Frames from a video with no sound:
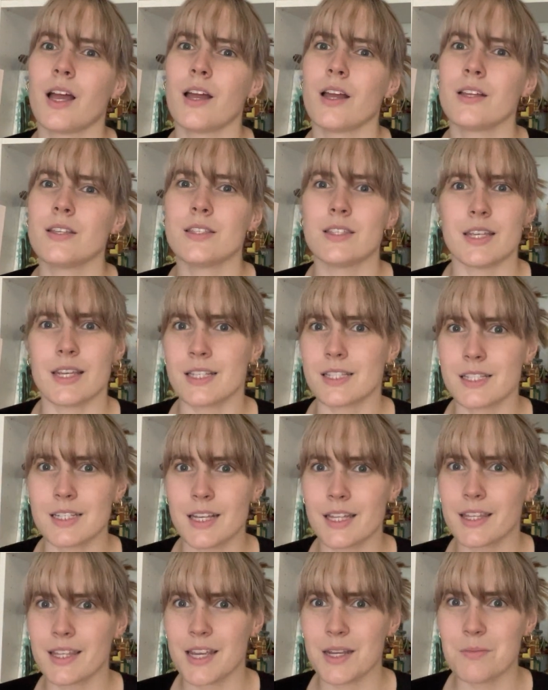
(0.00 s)
sensing
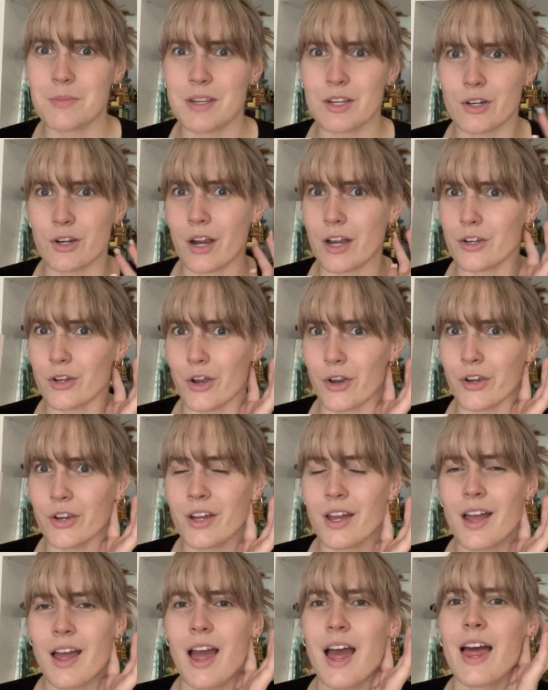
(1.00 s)
a theme here, I know,
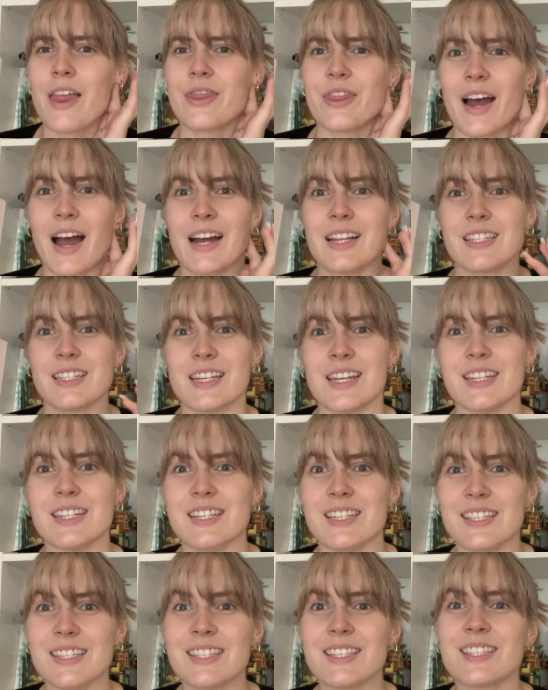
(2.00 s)
that
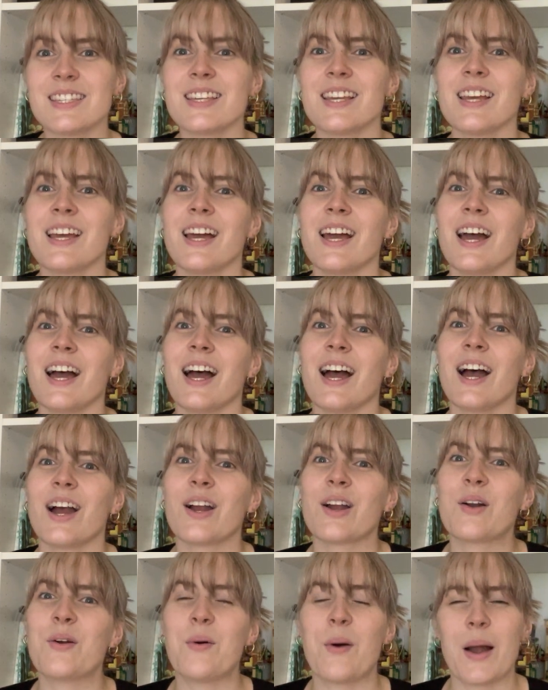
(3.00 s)
is
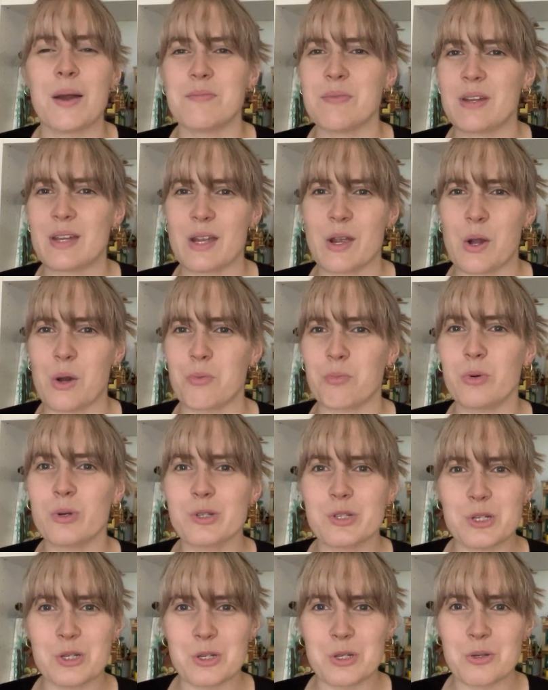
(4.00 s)
quite big on
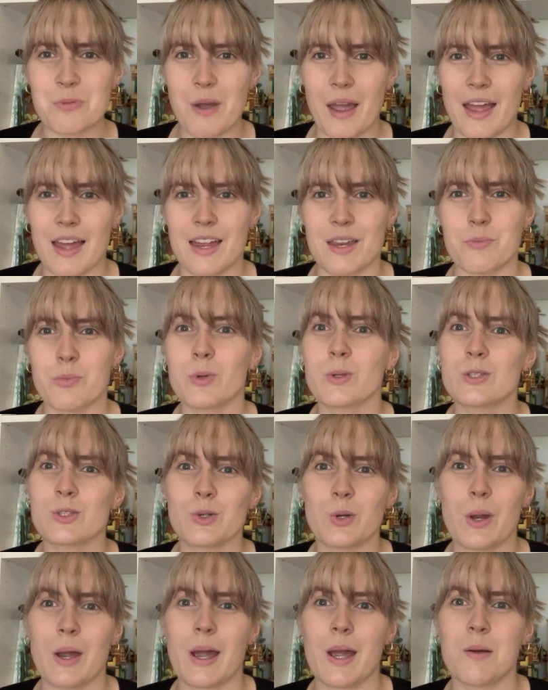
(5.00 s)
BookTube and
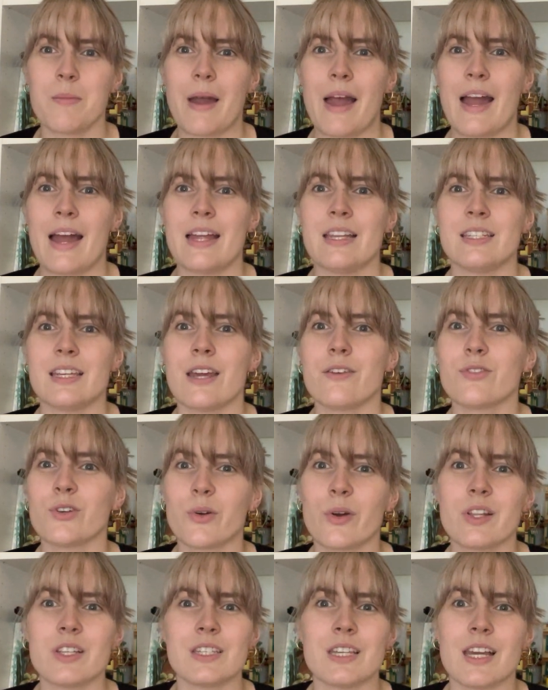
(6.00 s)
Bookstagram, and
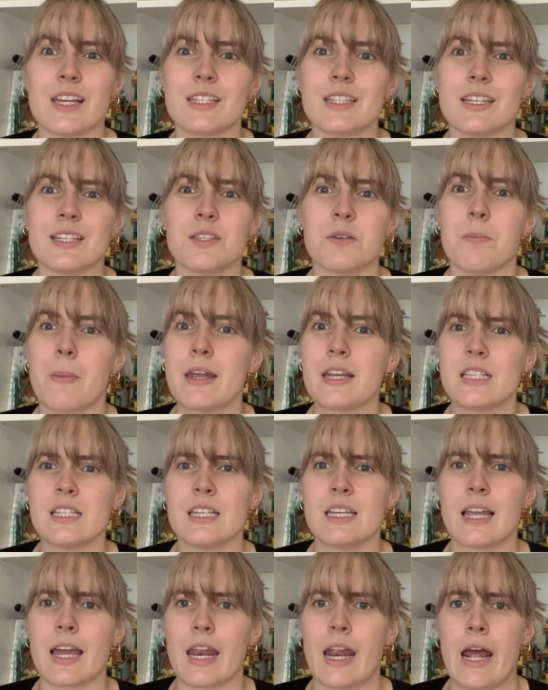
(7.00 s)
everyone says it's
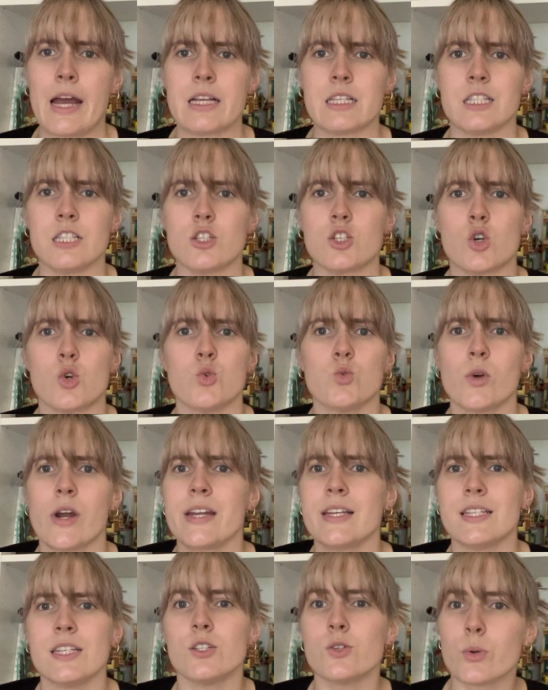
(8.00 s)
amazing and it has this
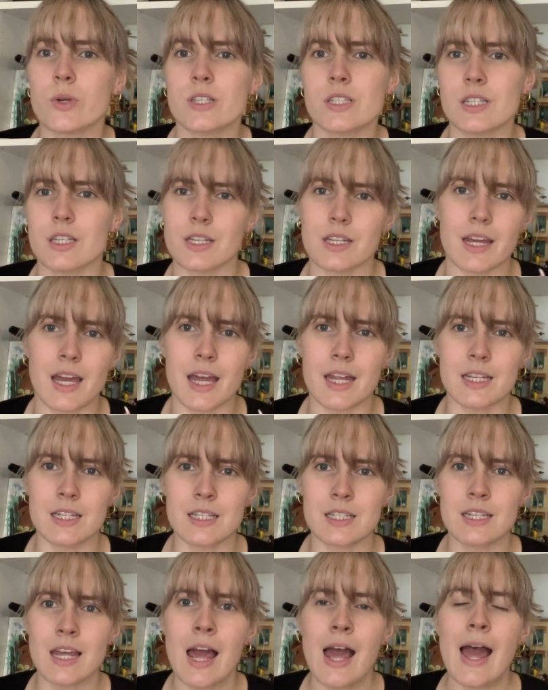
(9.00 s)
crazy twist at the
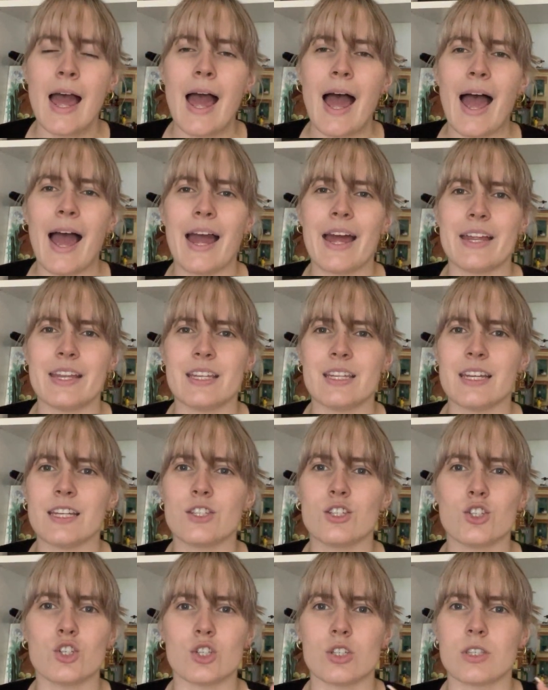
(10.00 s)
end, and
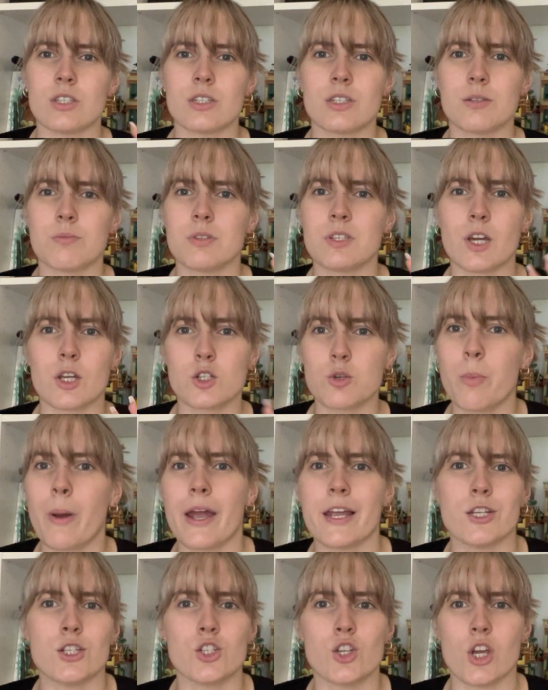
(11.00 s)
it's just such a
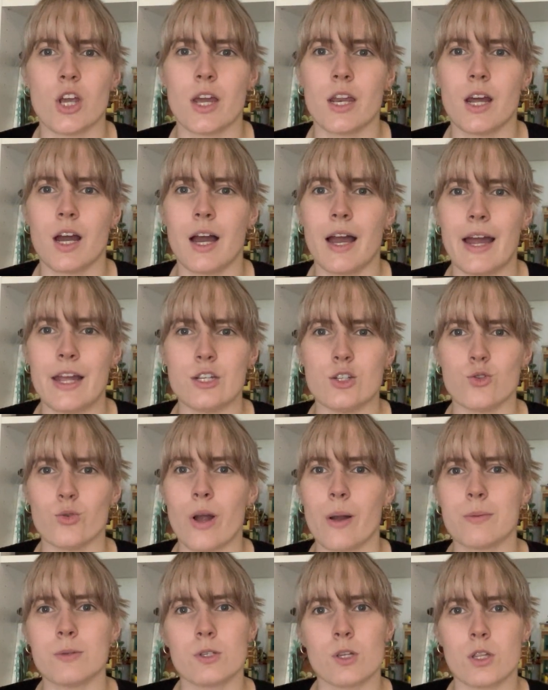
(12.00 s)
page turner and you'll
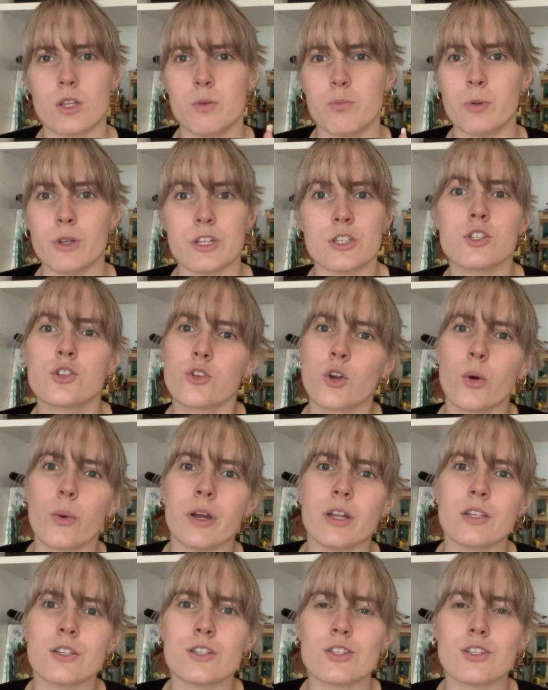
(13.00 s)
absolutely blitz through it.